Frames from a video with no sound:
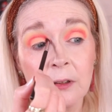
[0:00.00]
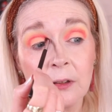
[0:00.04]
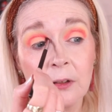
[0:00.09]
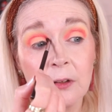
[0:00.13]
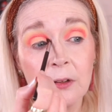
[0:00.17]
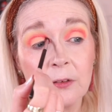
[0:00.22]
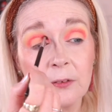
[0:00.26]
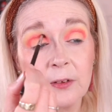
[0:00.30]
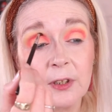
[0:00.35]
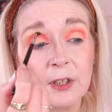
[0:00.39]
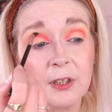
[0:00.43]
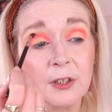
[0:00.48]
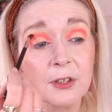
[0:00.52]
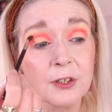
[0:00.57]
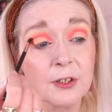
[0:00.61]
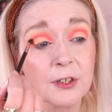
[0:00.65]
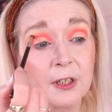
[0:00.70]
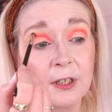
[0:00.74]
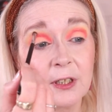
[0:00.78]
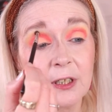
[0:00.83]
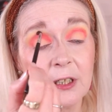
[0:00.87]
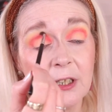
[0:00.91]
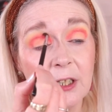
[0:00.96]
orange
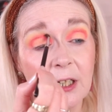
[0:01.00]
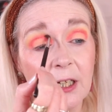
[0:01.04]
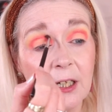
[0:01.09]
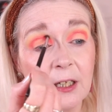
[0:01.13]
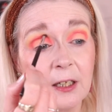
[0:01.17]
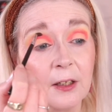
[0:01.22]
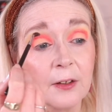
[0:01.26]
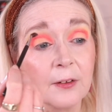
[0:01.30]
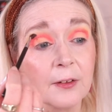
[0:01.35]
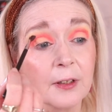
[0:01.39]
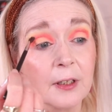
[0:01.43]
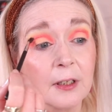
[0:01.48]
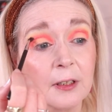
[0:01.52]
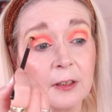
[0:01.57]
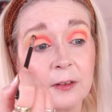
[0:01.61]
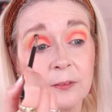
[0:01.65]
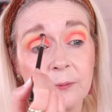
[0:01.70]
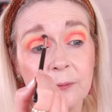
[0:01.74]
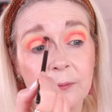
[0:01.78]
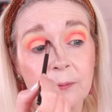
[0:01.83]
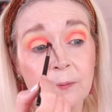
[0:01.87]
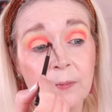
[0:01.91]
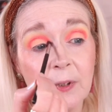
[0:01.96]
to the yellow now.
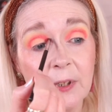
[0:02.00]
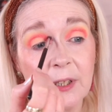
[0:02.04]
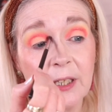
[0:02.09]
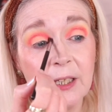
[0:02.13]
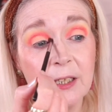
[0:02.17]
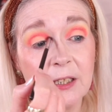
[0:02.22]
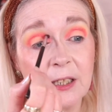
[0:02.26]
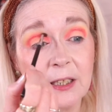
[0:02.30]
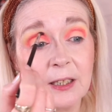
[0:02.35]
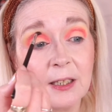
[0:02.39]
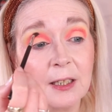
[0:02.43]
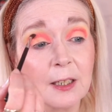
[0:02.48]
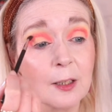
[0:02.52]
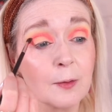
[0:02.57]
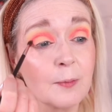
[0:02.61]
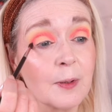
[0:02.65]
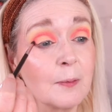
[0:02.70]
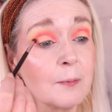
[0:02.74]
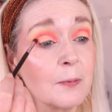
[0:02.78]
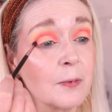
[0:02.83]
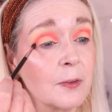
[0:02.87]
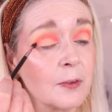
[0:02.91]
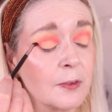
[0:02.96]
Might need a little
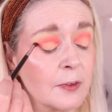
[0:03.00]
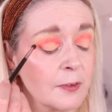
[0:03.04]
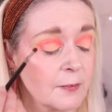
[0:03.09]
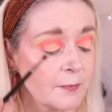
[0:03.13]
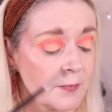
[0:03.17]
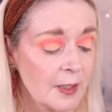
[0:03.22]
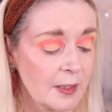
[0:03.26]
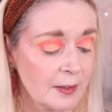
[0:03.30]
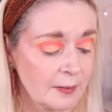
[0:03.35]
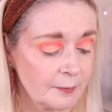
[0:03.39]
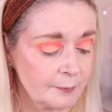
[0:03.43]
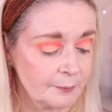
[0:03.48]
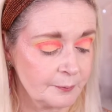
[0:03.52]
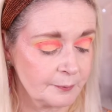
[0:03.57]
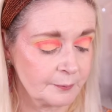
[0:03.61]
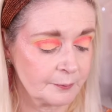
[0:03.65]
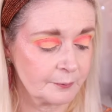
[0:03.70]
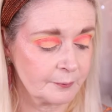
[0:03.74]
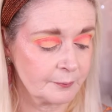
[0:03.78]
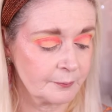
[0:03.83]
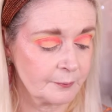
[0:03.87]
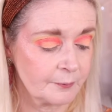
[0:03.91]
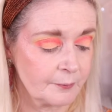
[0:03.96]
bit more of that
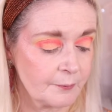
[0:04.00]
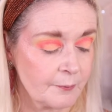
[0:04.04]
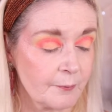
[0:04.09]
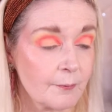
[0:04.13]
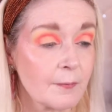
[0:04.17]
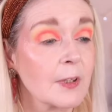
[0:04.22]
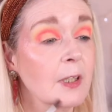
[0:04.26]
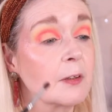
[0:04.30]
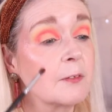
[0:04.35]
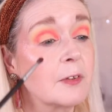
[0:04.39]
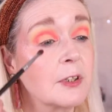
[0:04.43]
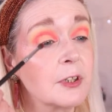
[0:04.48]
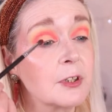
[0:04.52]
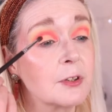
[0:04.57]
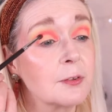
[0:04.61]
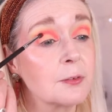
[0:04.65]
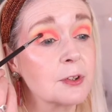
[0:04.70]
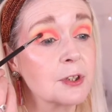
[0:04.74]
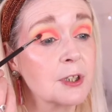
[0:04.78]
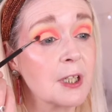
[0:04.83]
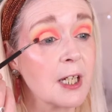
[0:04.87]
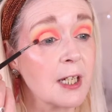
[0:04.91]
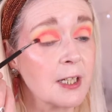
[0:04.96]

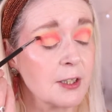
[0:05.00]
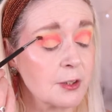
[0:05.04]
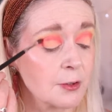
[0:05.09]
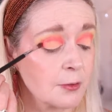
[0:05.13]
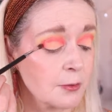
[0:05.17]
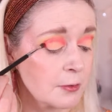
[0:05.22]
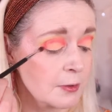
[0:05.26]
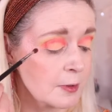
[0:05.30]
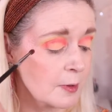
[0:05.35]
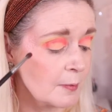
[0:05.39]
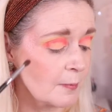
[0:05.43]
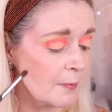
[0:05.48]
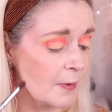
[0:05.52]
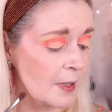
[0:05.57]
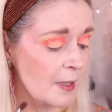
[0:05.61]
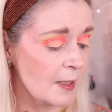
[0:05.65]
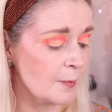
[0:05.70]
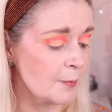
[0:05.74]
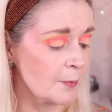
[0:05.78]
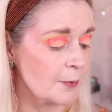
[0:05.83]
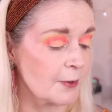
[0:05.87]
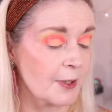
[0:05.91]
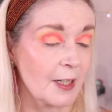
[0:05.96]
original shade, or I
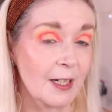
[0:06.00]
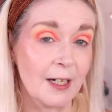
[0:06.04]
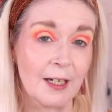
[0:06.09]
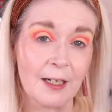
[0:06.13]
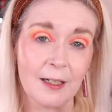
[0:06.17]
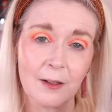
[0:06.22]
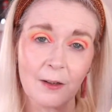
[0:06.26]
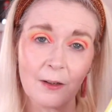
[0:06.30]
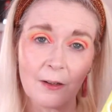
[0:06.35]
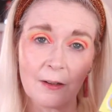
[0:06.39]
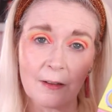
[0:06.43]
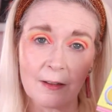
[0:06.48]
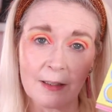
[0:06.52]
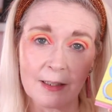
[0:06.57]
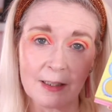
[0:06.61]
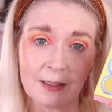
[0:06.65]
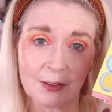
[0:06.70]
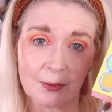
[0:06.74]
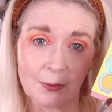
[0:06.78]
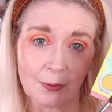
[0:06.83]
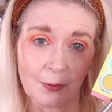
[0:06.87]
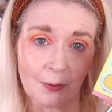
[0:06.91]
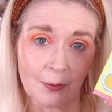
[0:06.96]
might bring in High
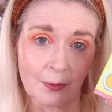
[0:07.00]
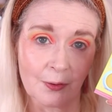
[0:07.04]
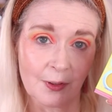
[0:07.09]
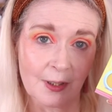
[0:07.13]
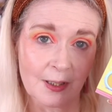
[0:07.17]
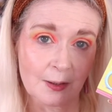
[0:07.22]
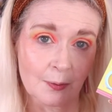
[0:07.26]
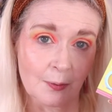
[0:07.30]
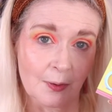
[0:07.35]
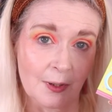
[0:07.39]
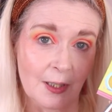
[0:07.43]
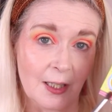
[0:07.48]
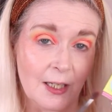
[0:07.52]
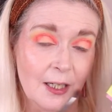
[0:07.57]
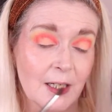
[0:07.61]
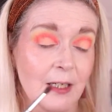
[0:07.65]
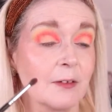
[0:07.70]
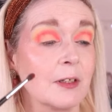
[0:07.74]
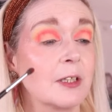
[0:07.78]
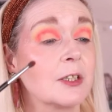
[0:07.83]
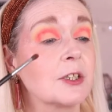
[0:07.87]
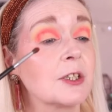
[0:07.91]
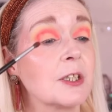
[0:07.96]
Score, this one
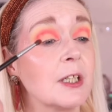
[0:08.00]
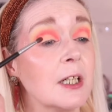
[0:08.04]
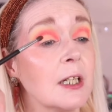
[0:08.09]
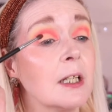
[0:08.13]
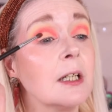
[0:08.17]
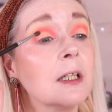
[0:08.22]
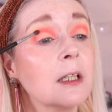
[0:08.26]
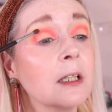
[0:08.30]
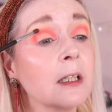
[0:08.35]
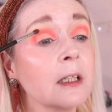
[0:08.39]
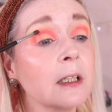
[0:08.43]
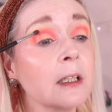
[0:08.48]
here actually.